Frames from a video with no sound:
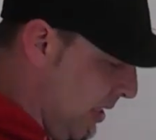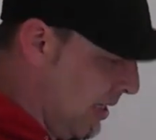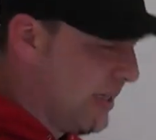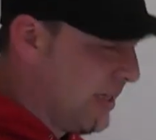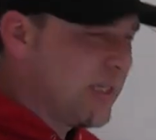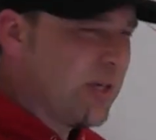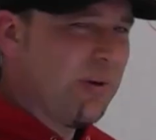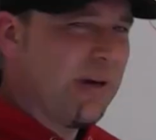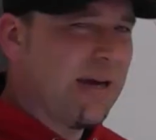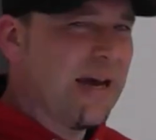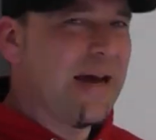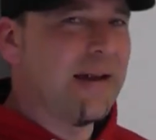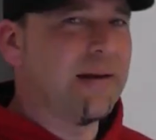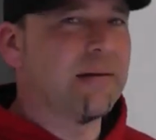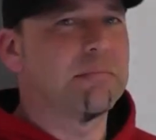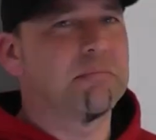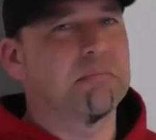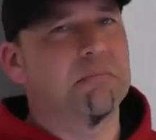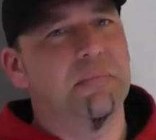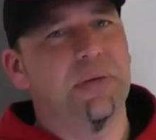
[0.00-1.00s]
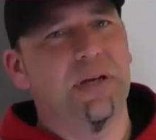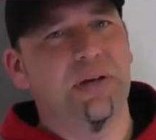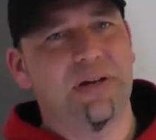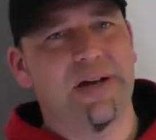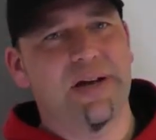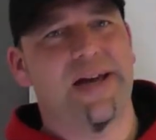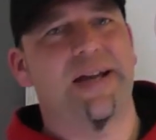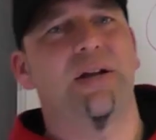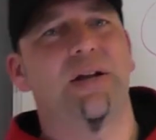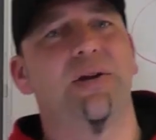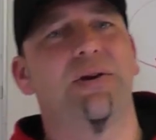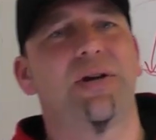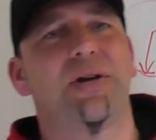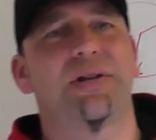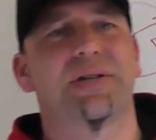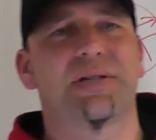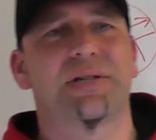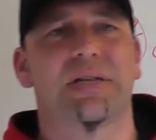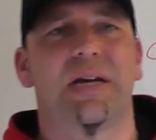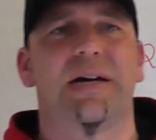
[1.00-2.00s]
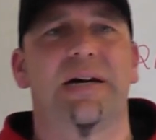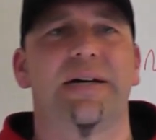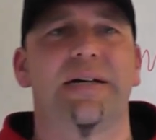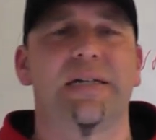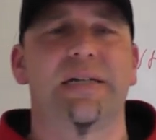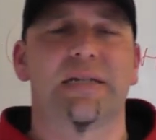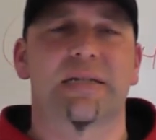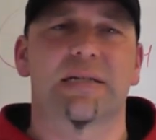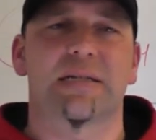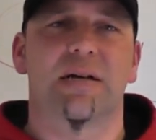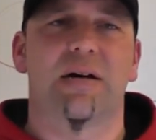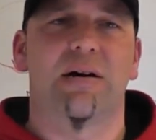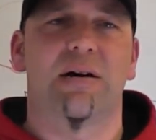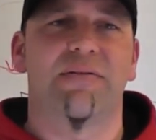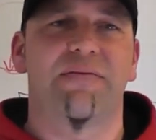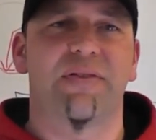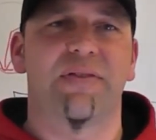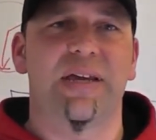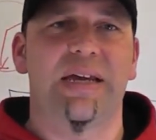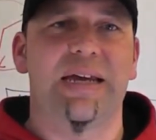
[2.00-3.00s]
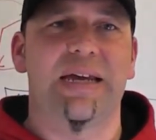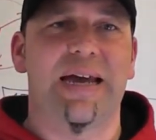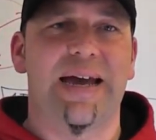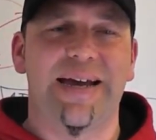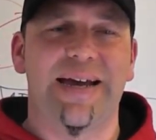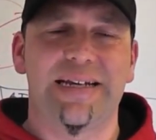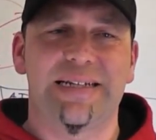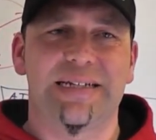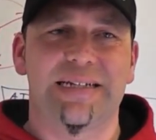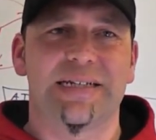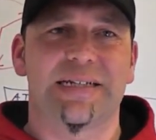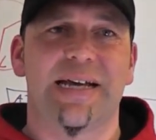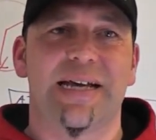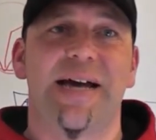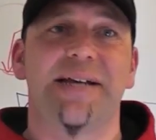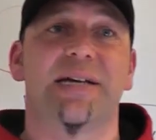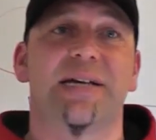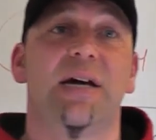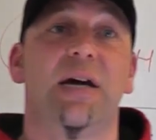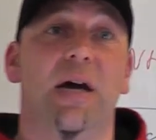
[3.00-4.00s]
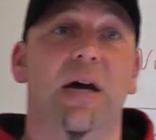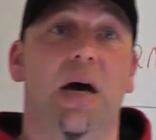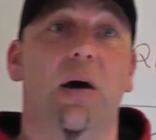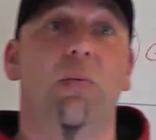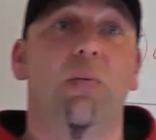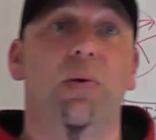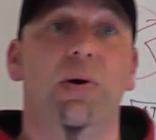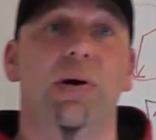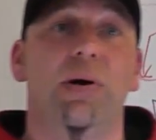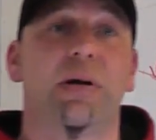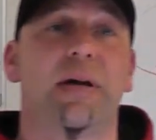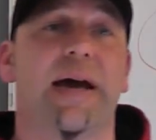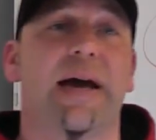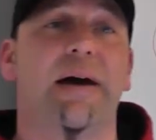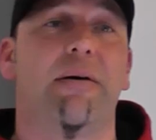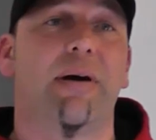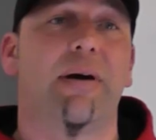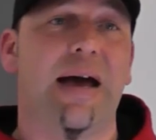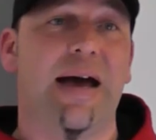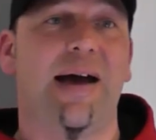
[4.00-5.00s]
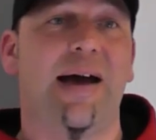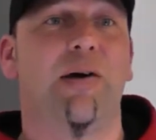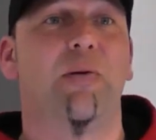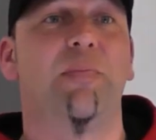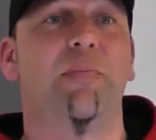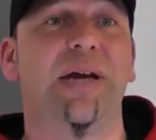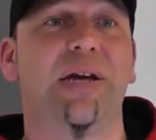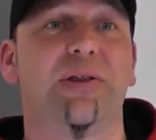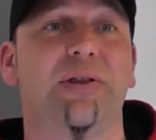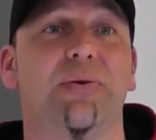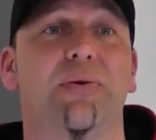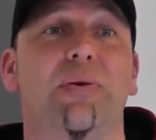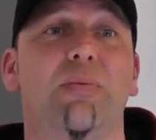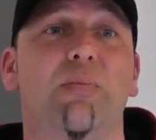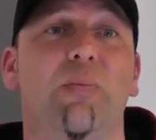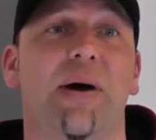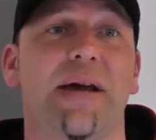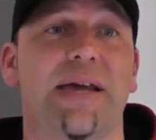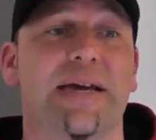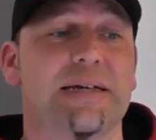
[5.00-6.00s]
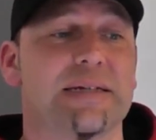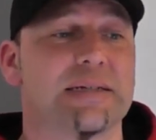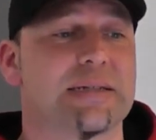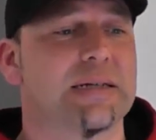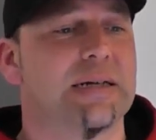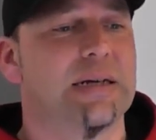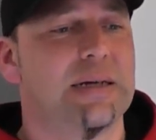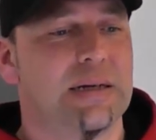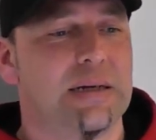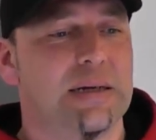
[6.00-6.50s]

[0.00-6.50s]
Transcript: So again, you can look at the size of the ATZ and work out how big the runway is.